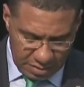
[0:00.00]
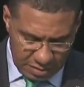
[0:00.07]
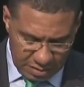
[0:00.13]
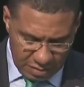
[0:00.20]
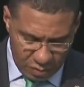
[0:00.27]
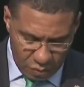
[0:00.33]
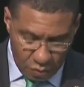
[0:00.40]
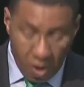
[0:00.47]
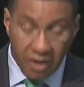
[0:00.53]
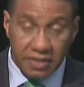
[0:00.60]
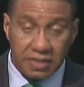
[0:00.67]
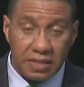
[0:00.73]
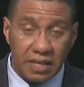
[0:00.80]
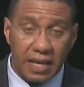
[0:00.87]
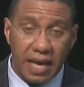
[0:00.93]
once
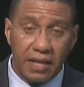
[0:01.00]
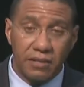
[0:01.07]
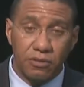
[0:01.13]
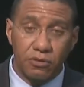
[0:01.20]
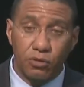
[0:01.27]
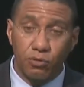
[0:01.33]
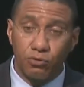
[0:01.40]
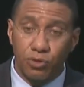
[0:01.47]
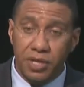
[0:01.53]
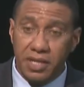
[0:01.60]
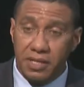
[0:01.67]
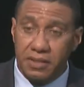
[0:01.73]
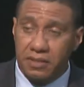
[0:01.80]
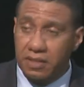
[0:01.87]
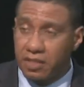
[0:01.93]
again to
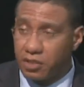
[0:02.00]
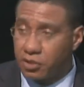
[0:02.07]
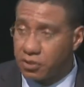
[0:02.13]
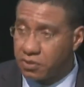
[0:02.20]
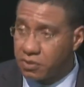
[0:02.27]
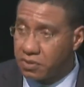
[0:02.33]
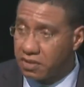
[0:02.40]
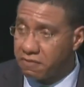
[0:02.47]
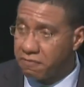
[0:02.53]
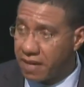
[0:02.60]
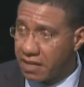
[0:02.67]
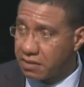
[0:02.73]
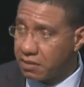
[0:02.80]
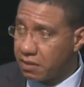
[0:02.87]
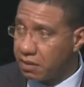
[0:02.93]
raise the issues
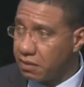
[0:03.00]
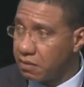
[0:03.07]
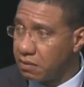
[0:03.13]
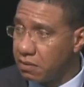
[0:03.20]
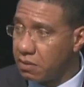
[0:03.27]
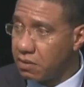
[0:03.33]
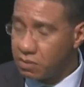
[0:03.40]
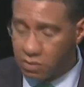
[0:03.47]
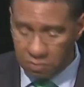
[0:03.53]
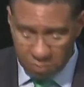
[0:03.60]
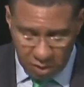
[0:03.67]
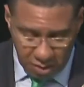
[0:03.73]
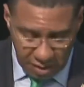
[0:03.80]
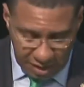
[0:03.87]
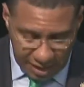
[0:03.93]
affecting
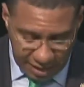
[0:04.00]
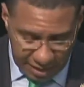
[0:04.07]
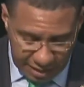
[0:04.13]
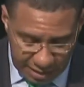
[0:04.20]
small island